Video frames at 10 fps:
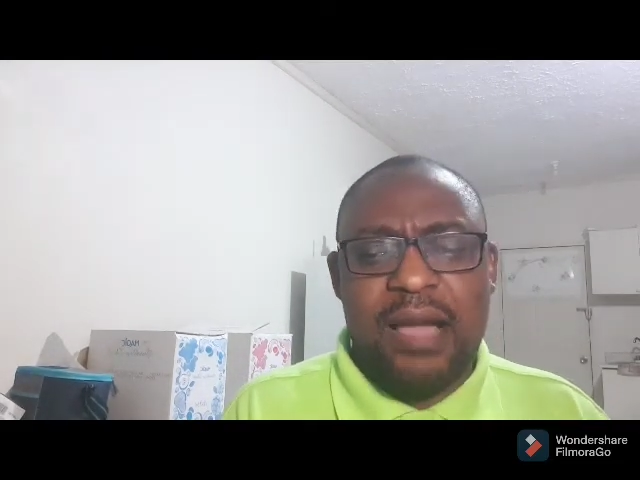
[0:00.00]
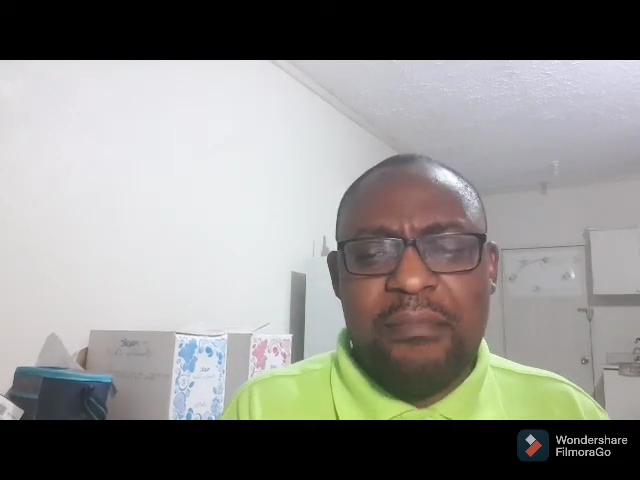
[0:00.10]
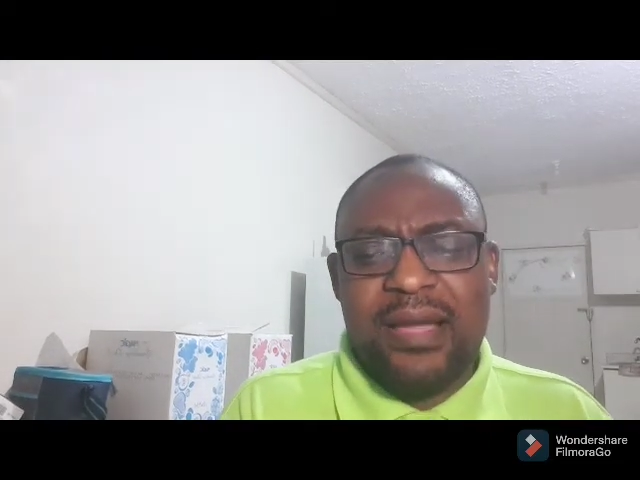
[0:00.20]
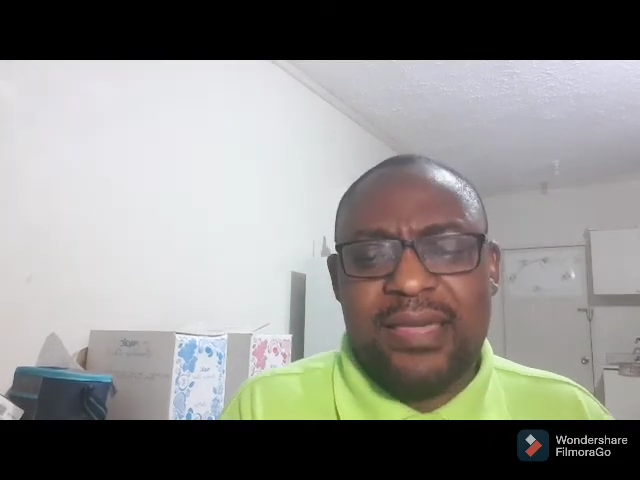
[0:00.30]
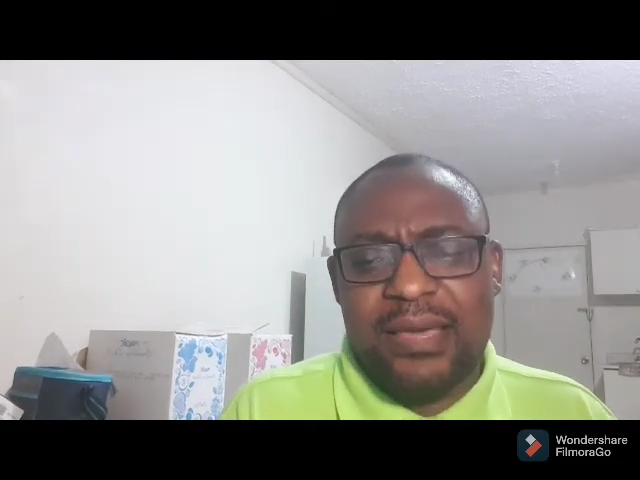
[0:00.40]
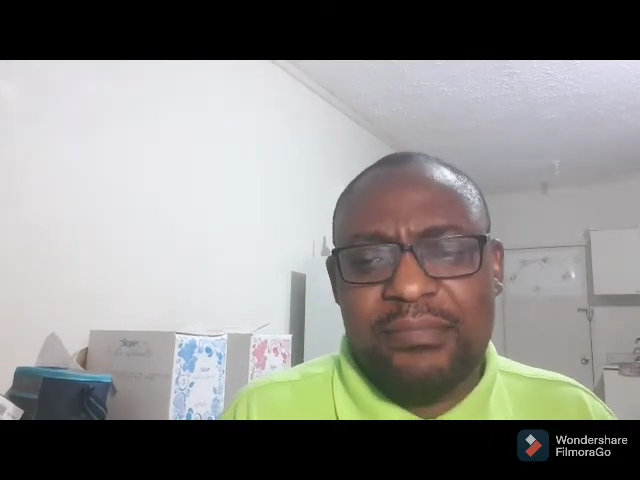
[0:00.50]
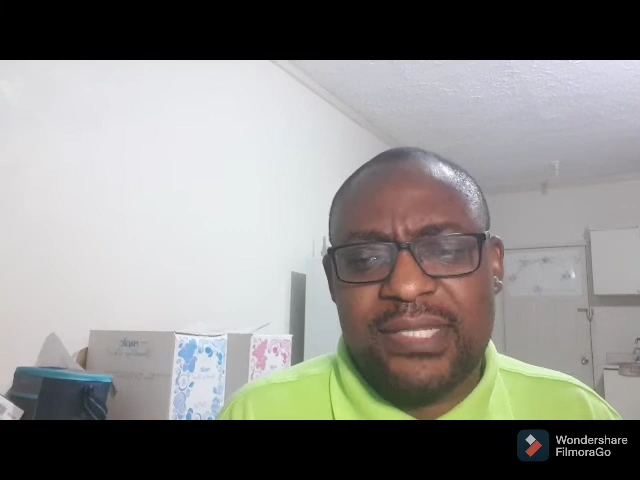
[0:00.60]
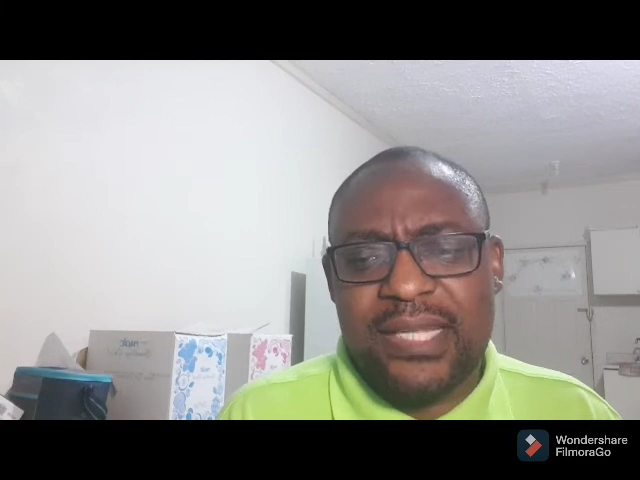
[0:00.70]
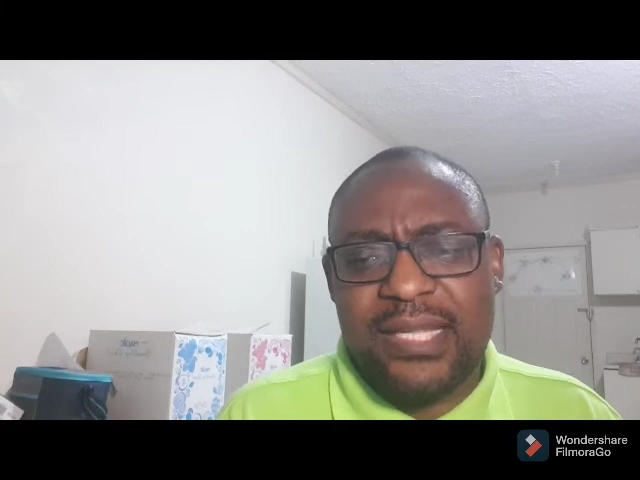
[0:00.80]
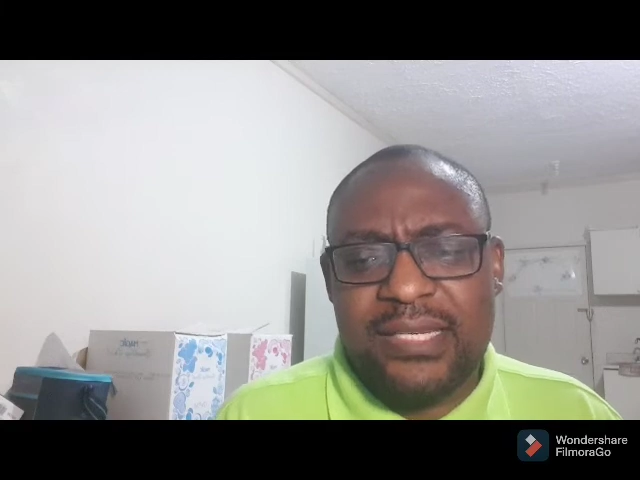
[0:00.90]
Among them
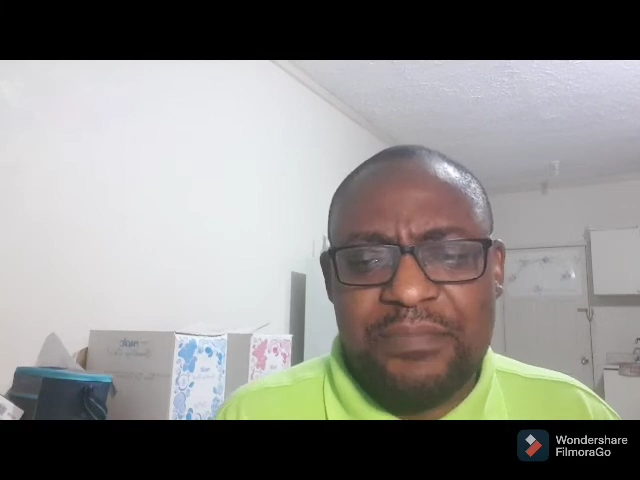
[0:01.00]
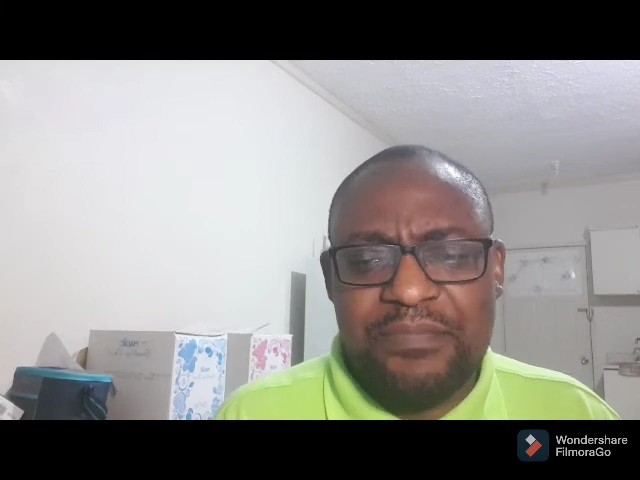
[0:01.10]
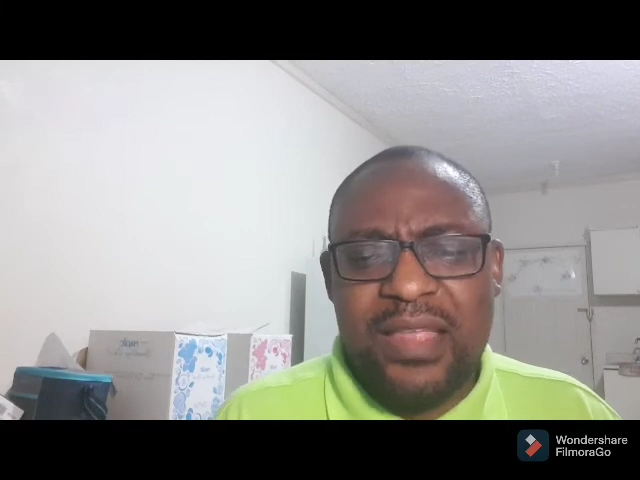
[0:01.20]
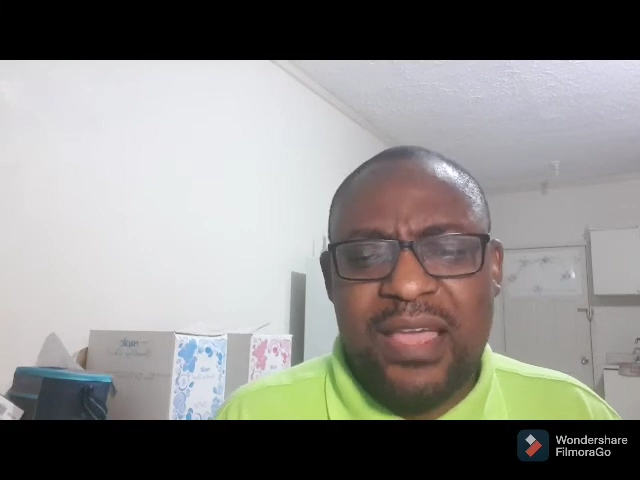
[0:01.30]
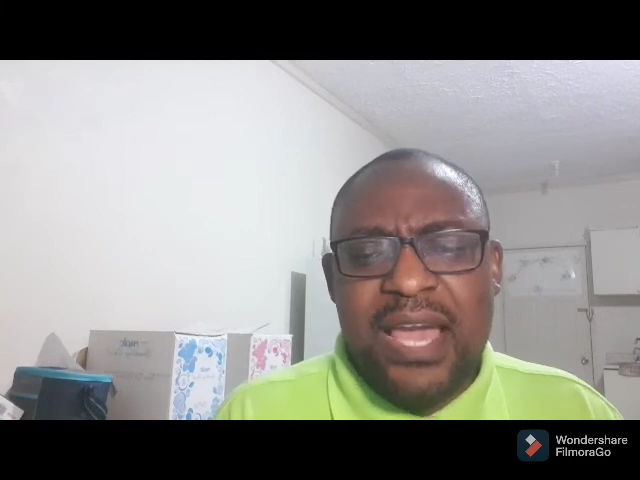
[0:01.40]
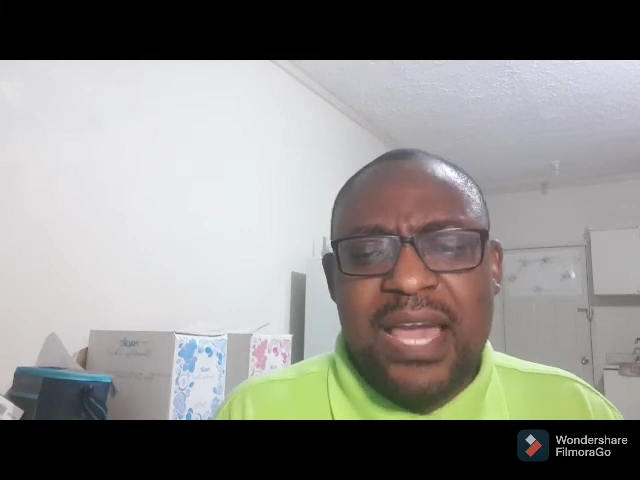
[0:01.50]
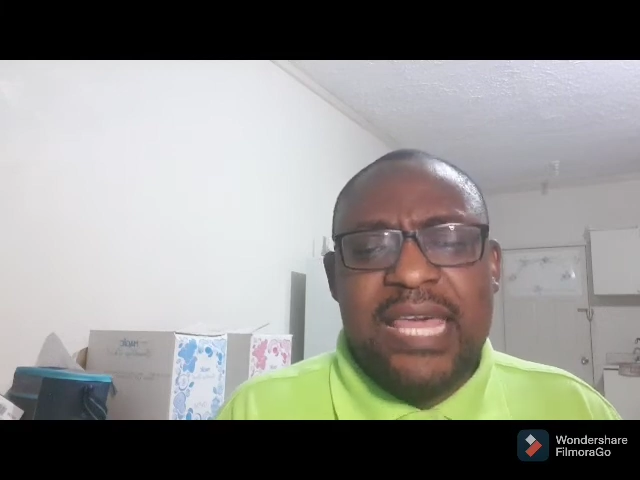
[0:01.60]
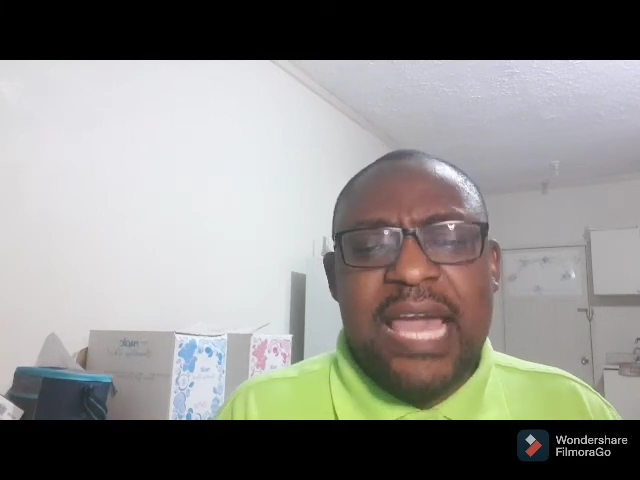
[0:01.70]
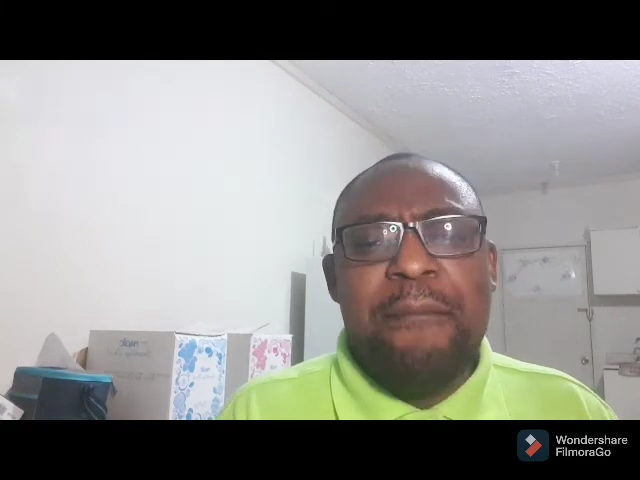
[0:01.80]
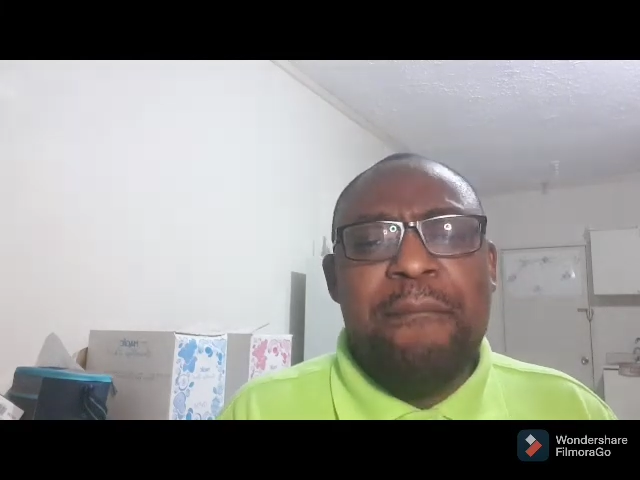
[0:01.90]
is that
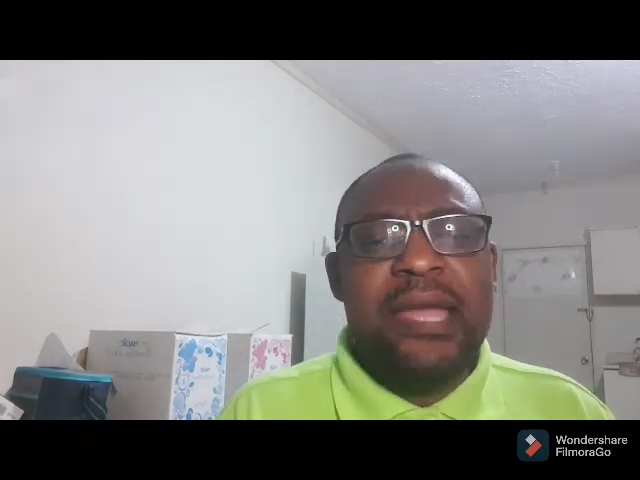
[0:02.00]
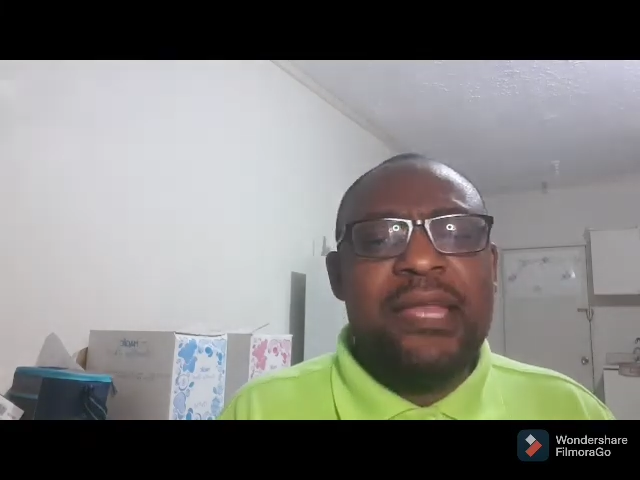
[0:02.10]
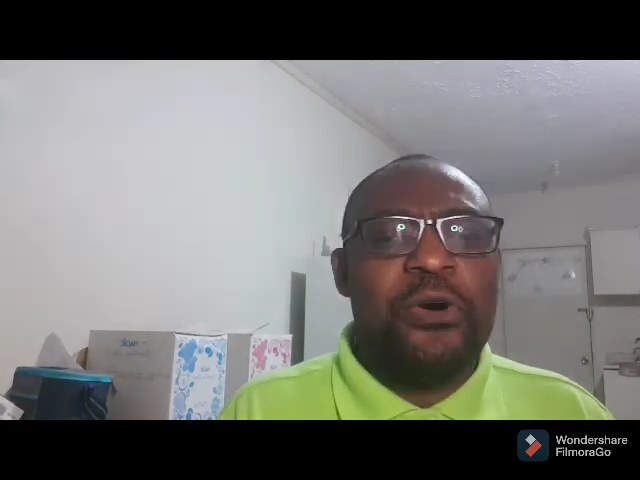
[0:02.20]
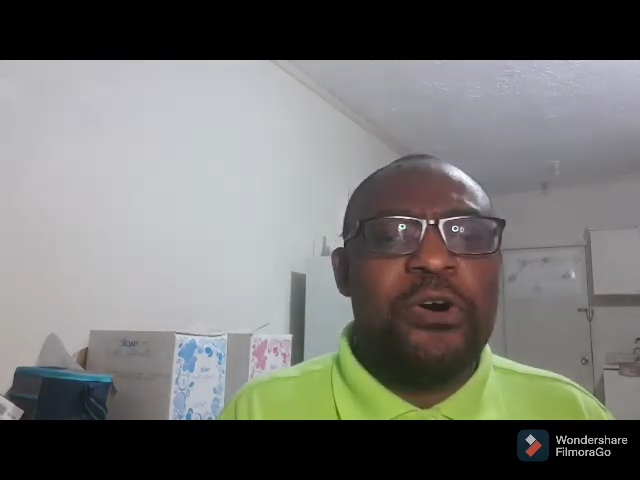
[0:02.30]
there are many